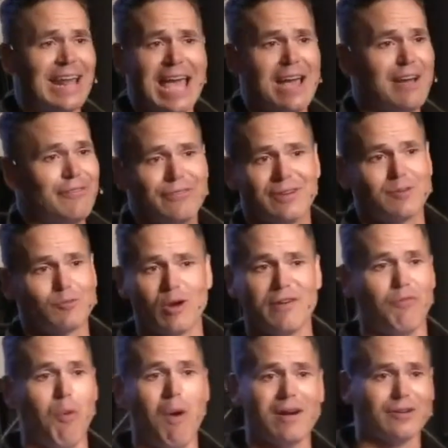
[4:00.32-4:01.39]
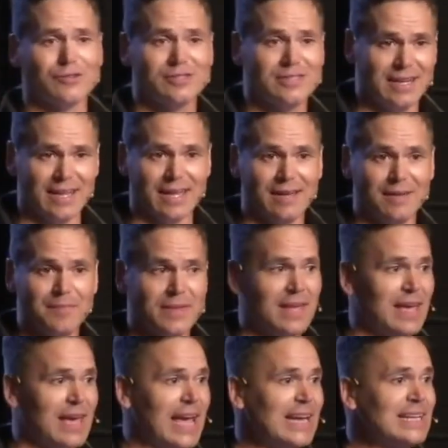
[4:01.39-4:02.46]
going to have rough waters, did he?
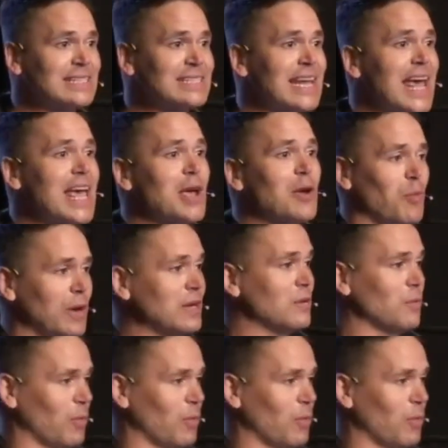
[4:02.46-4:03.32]
He didn't say when,